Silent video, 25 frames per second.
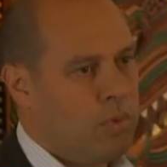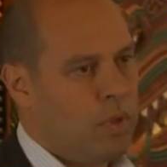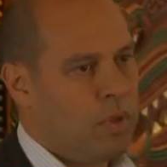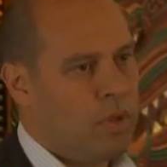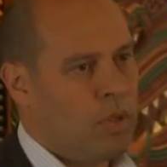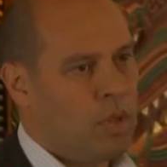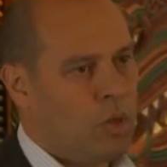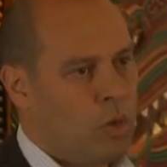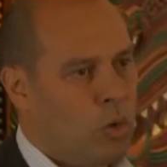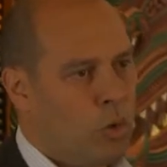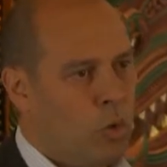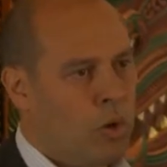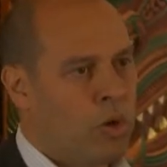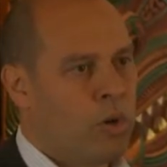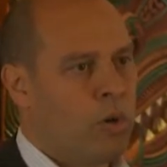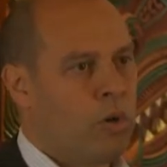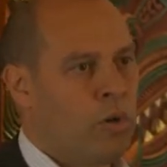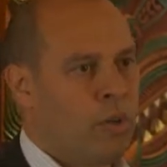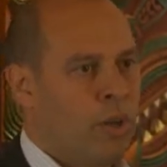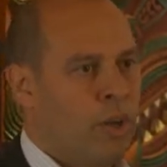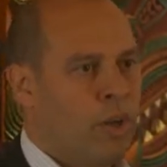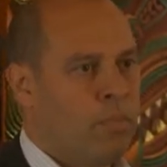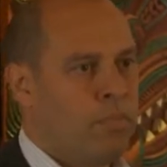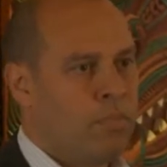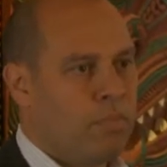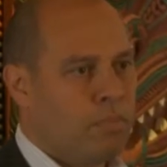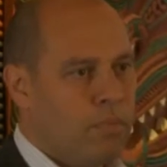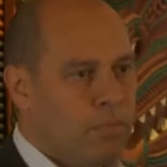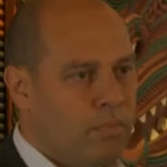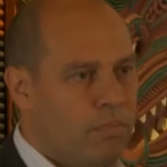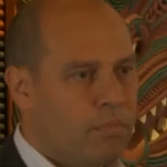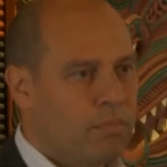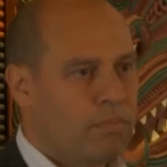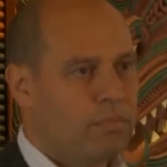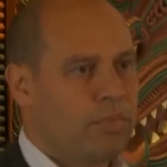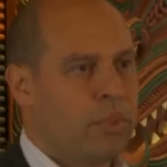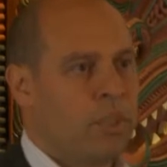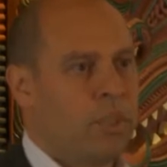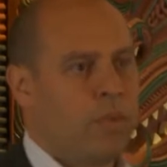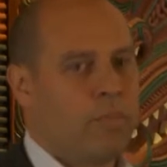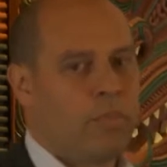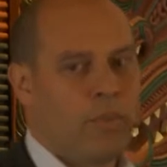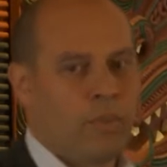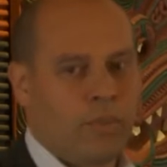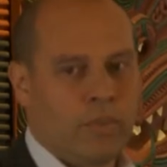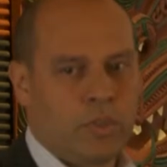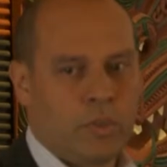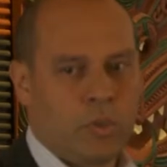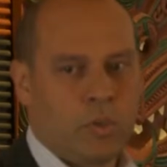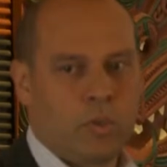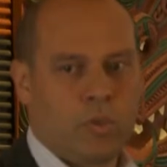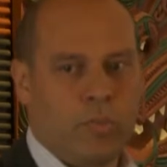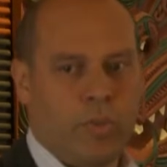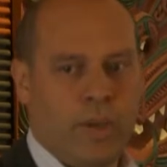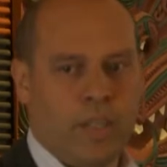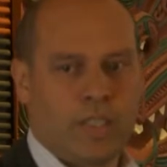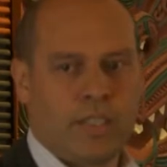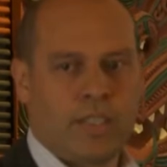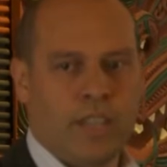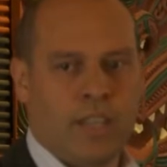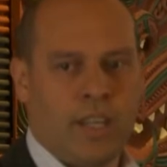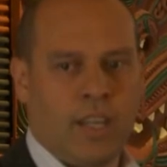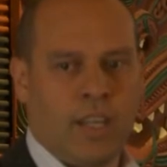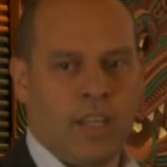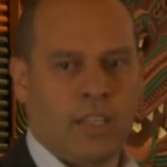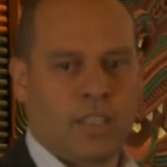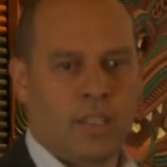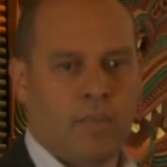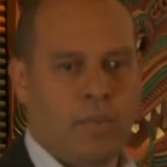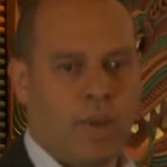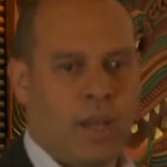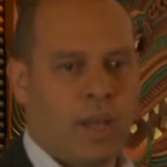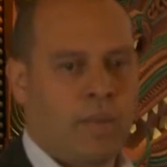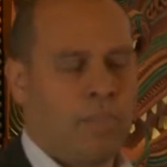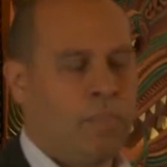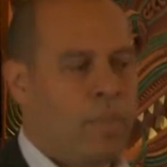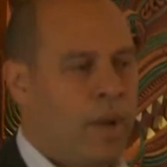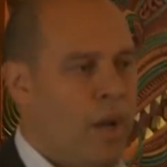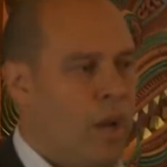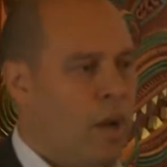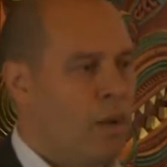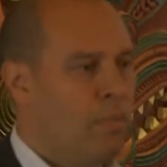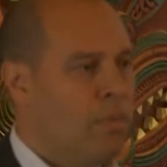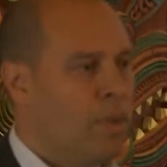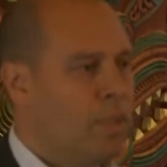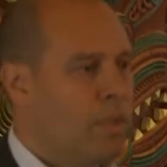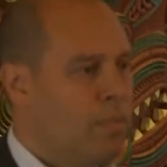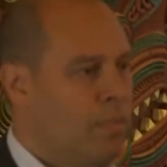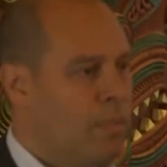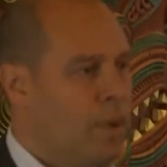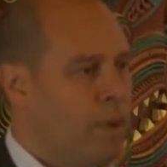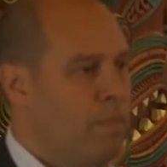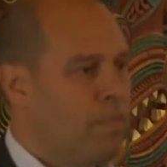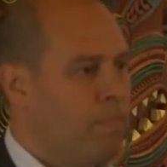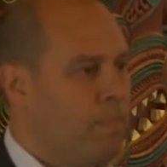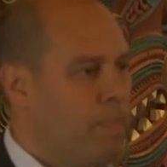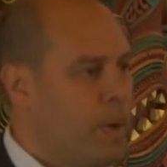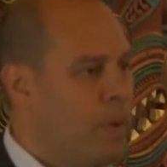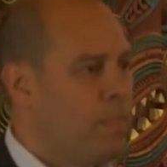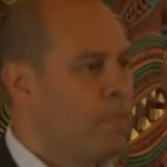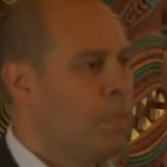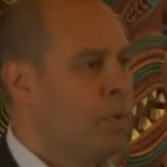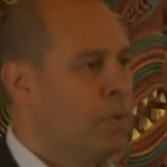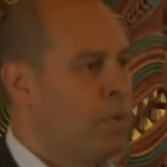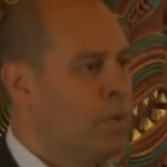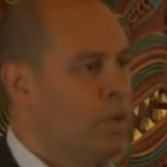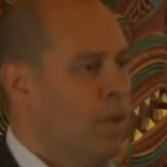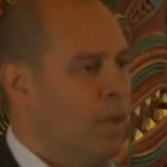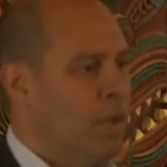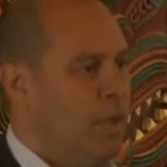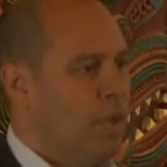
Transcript: the kōrero that I'm going to talk about today is about empowerment, about people,